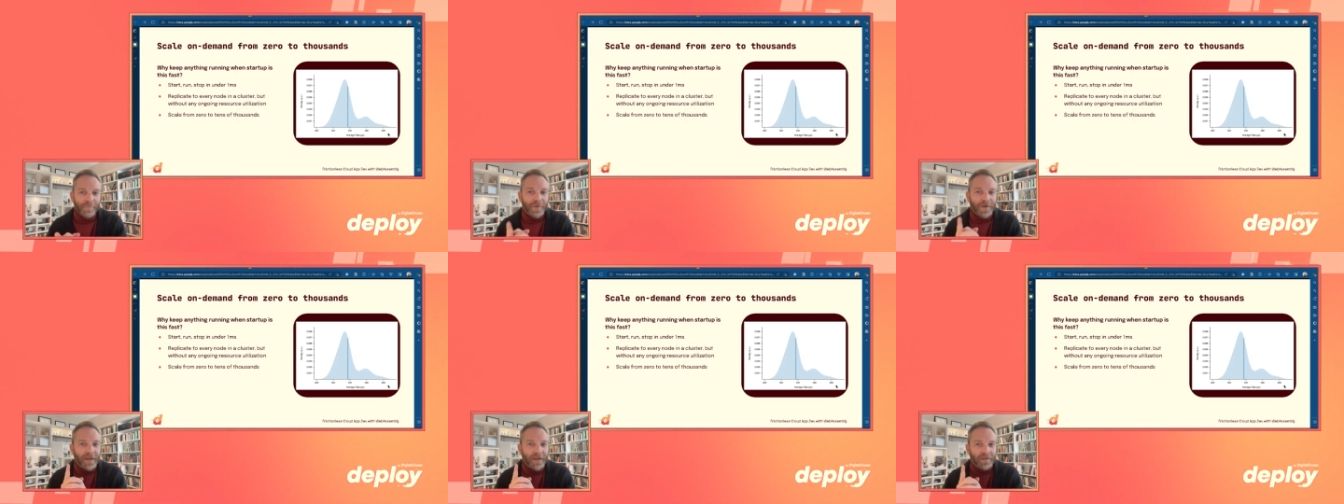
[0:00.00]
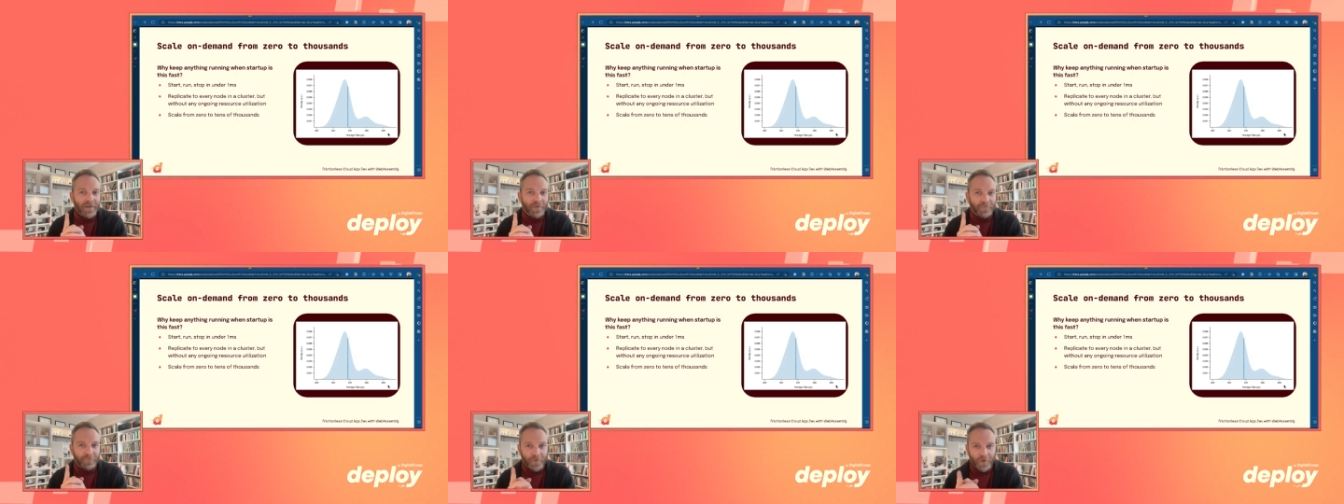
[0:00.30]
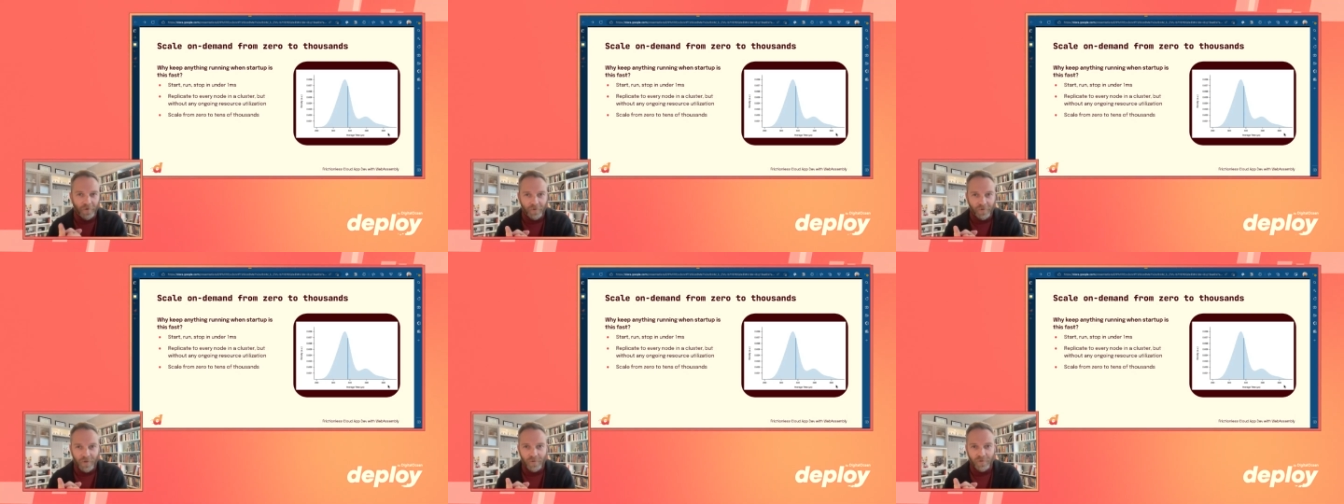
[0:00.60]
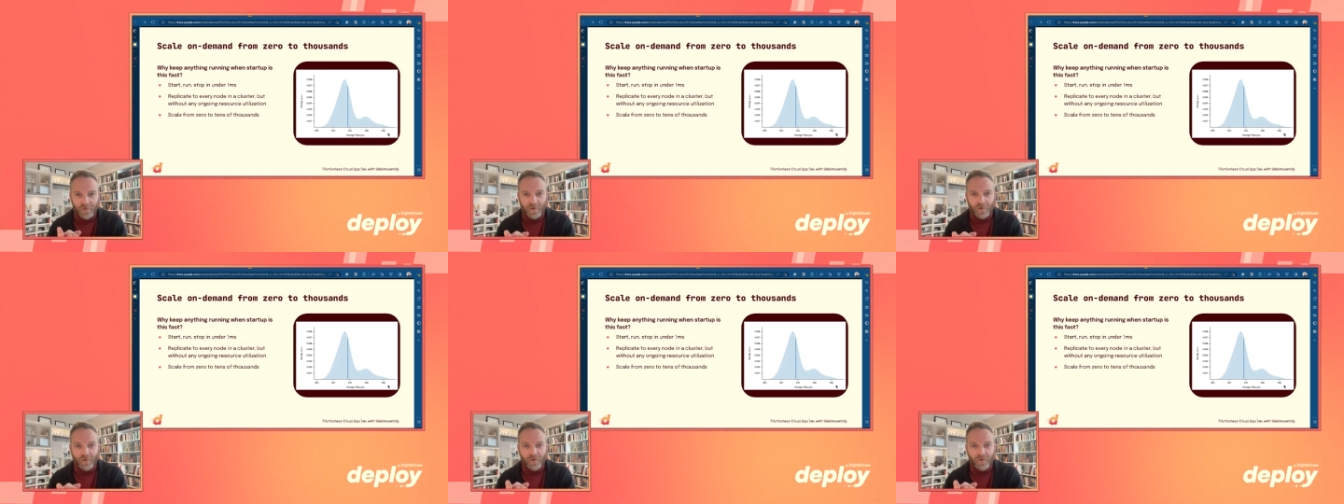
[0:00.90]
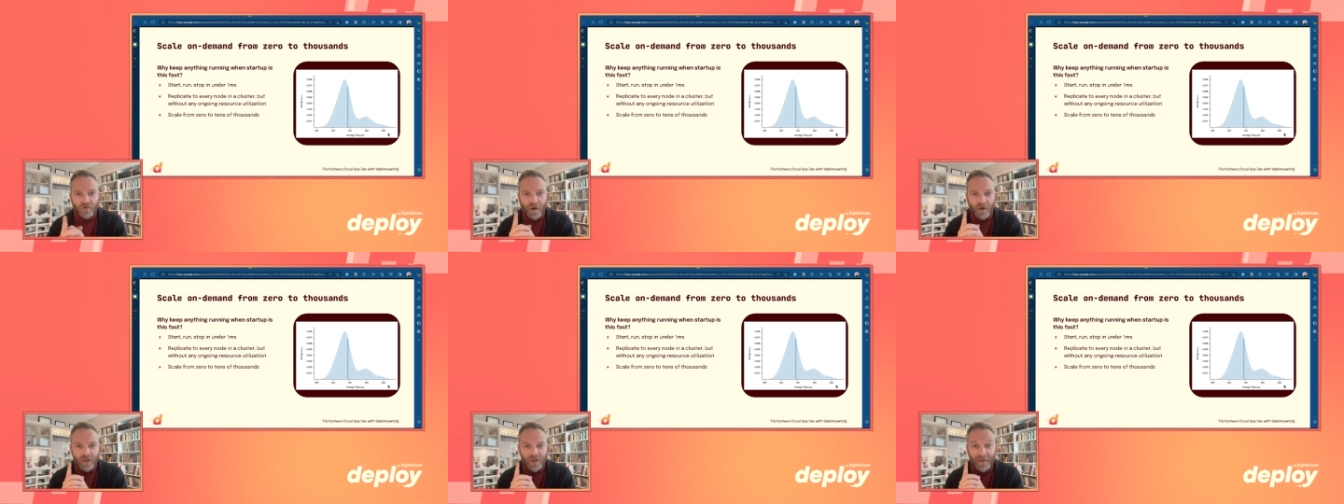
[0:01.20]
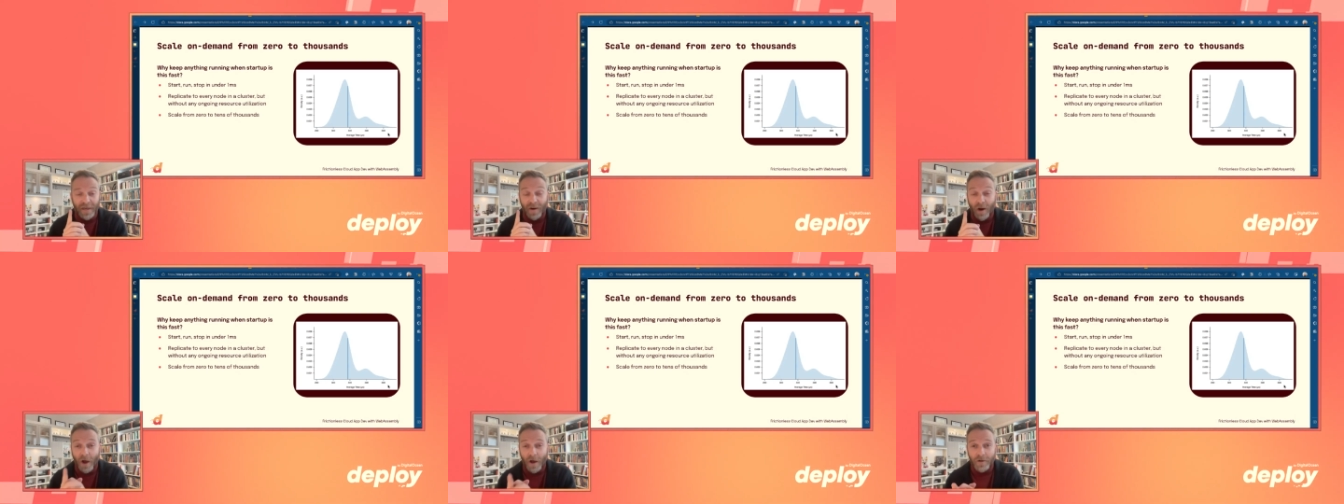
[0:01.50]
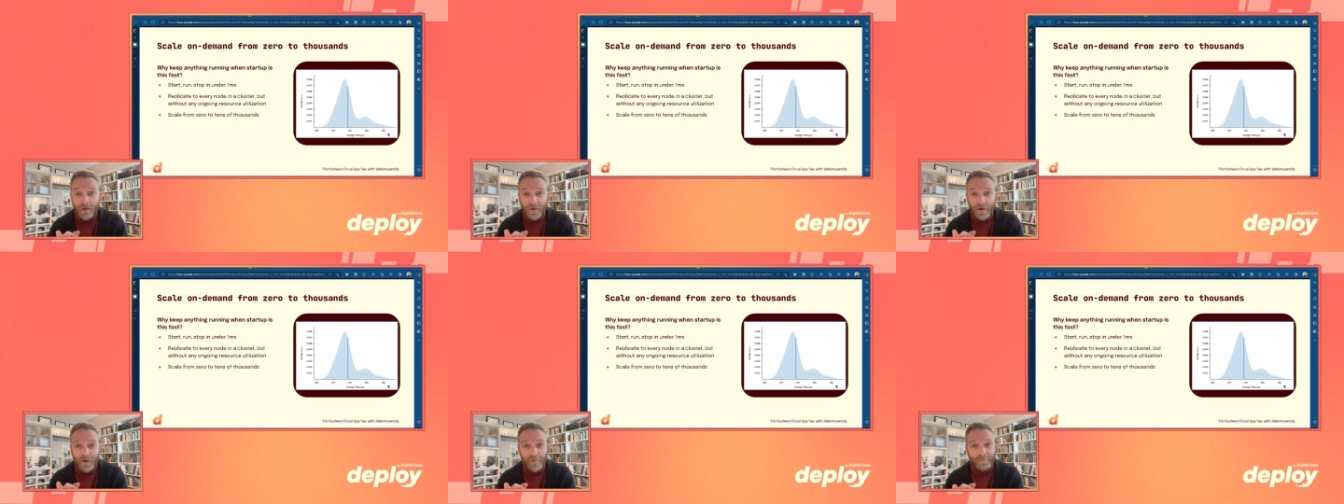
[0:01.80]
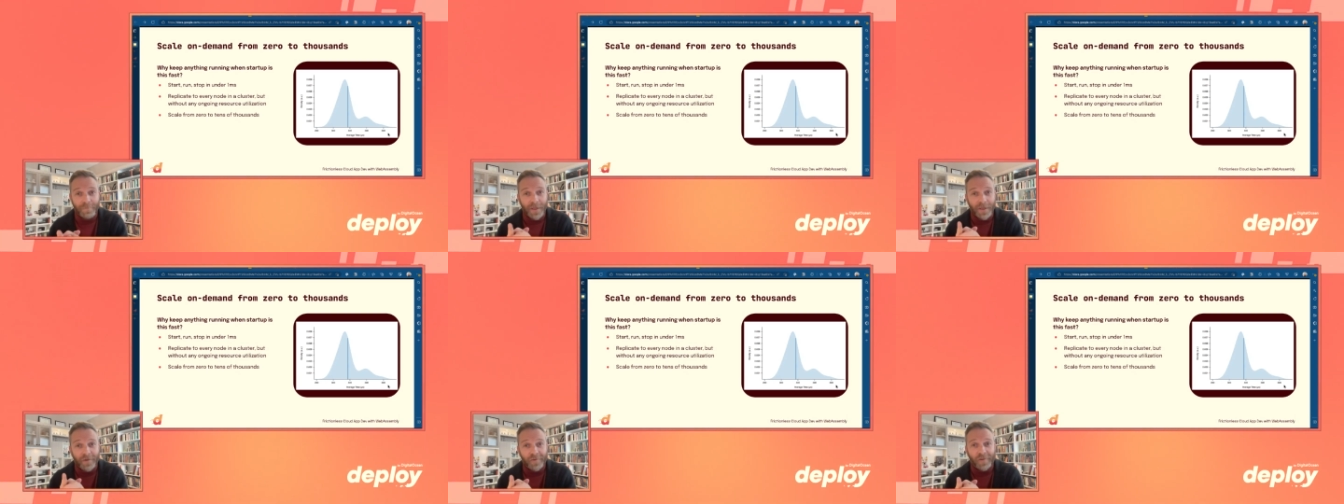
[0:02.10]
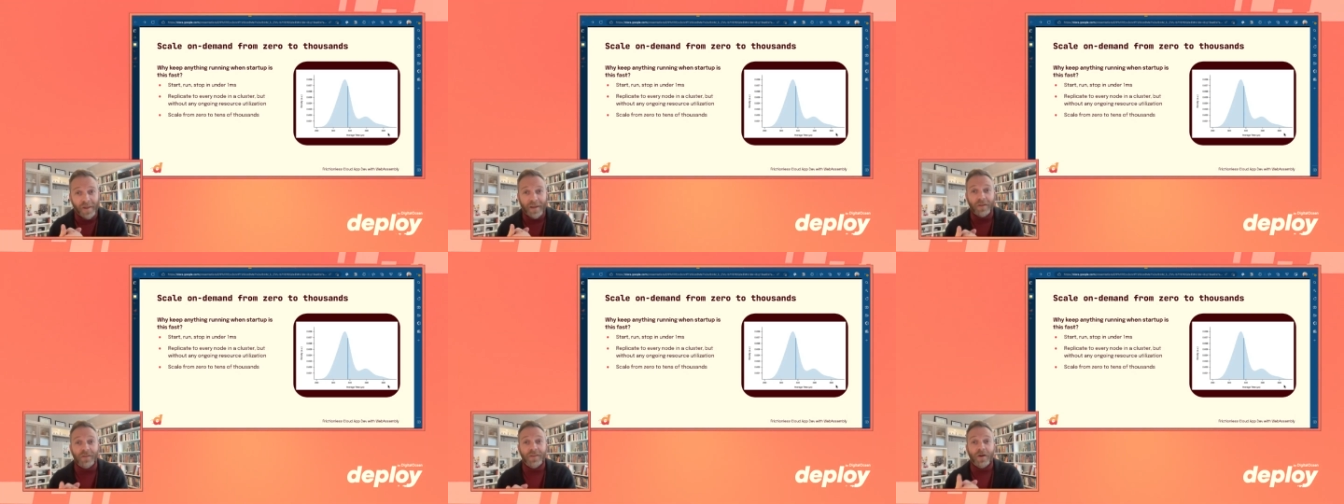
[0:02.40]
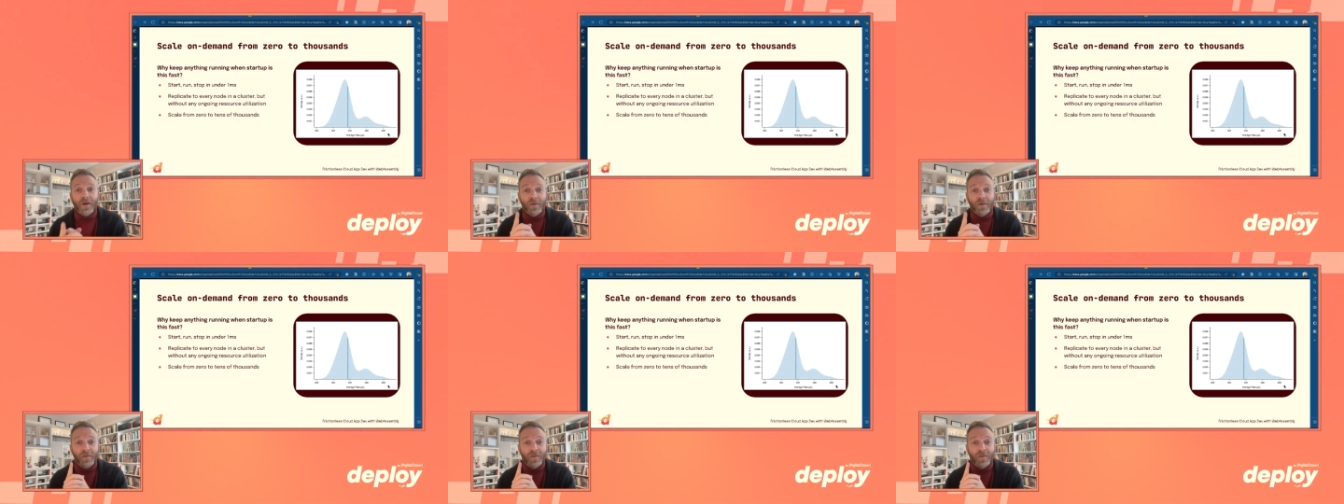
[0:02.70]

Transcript: and get to first user instruction in under a millisecond, there is